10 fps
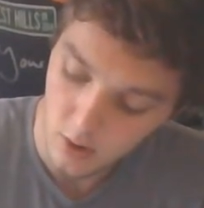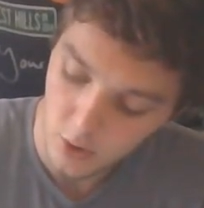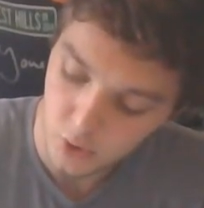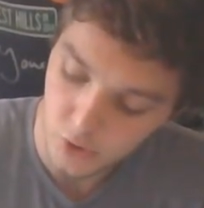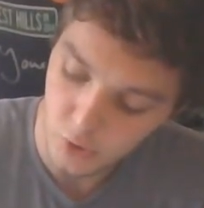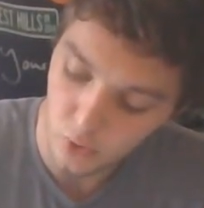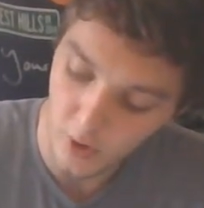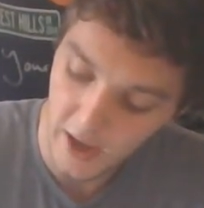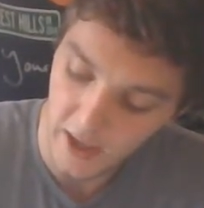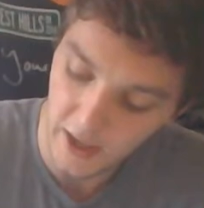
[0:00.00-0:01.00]
to
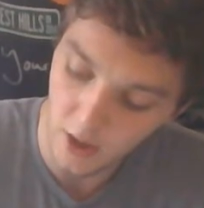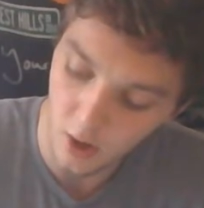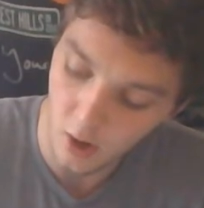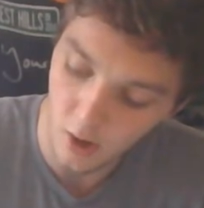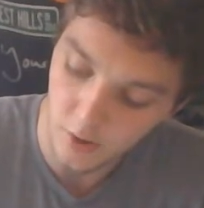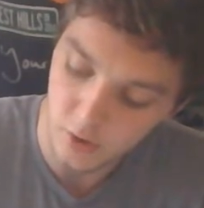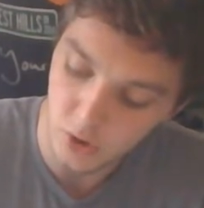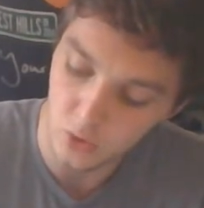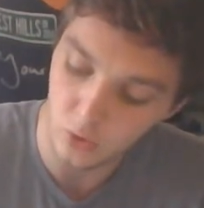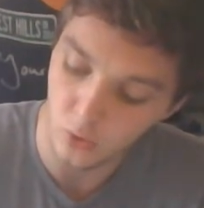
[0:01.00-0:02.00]
hang on
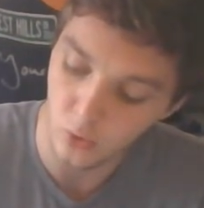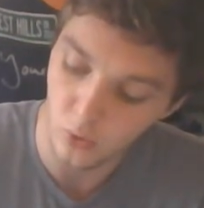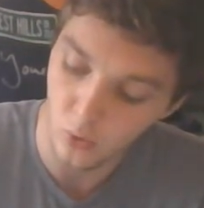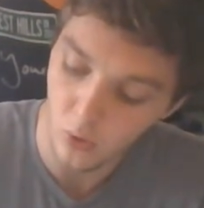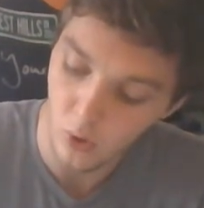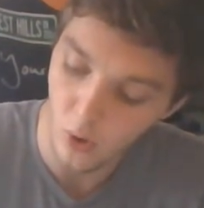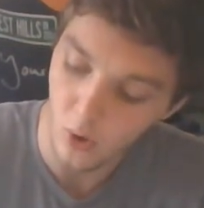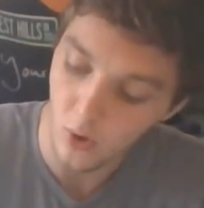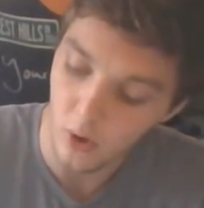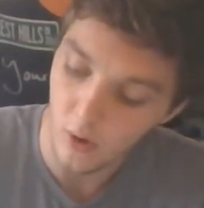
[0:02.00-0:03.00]
to
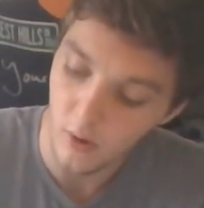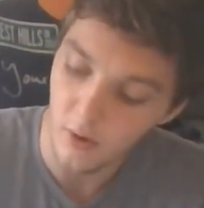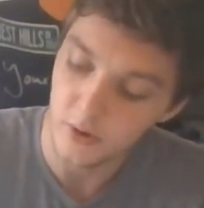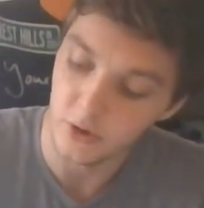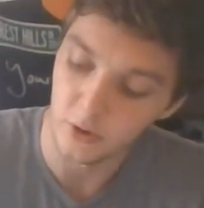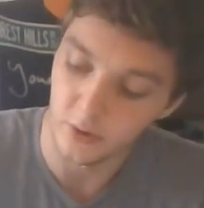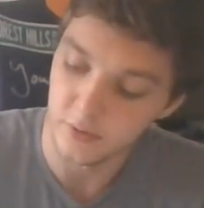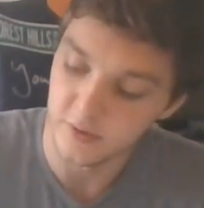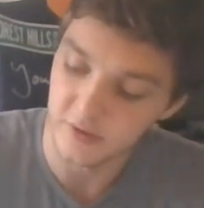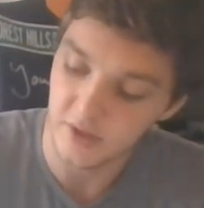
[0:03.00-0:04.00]
your
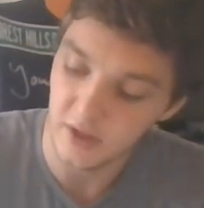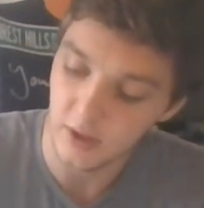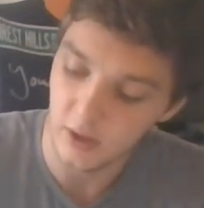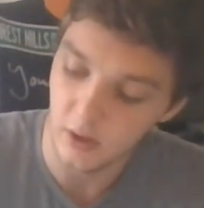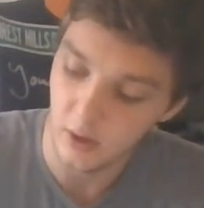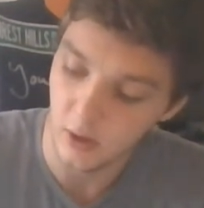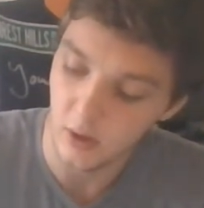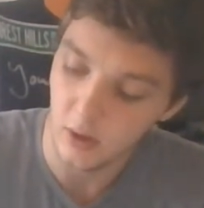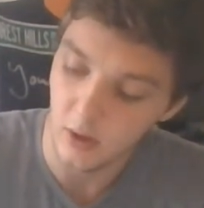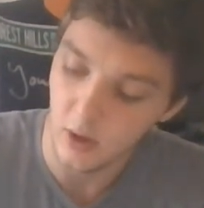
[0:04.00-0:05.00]
zinc
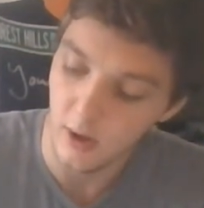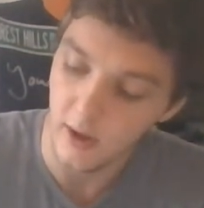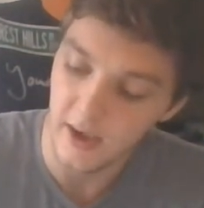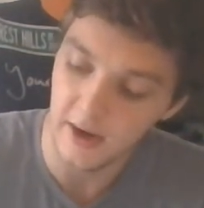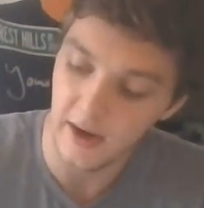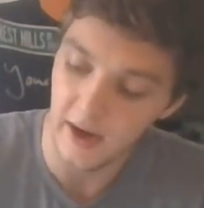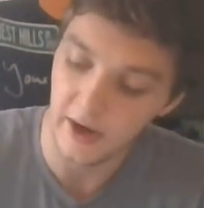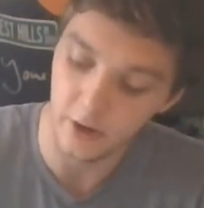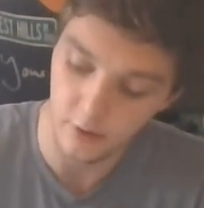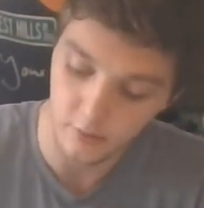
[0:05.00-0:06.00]
and
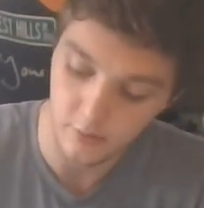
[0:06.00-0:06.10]
iron.